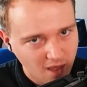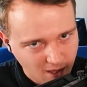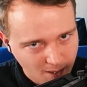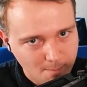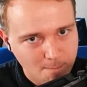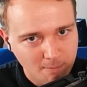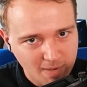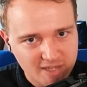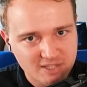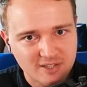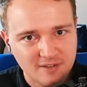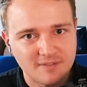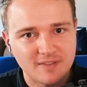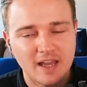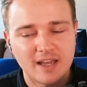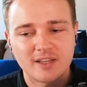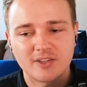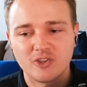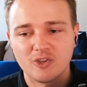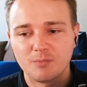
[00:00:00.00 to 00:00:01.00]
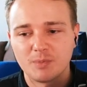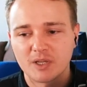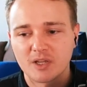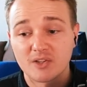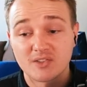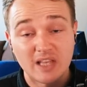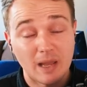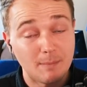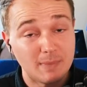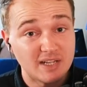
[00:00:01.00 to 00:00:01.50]
a massive thank you, because
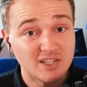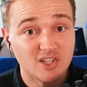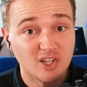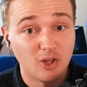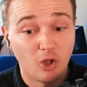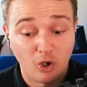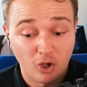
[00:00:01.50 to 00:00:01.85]
that means a lot,